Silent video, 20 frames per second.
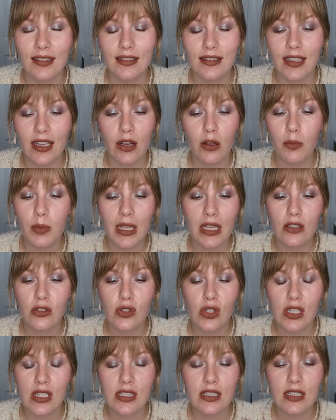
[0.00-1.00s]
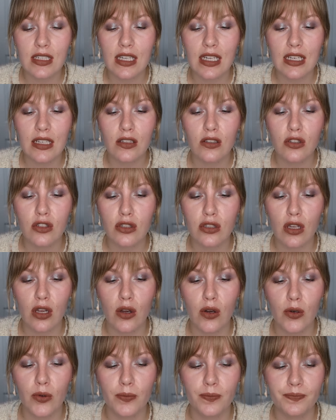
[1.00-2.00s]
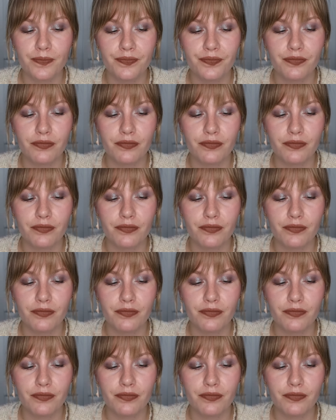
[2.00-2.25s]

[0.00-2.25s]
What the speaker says: that I'll be interested in. So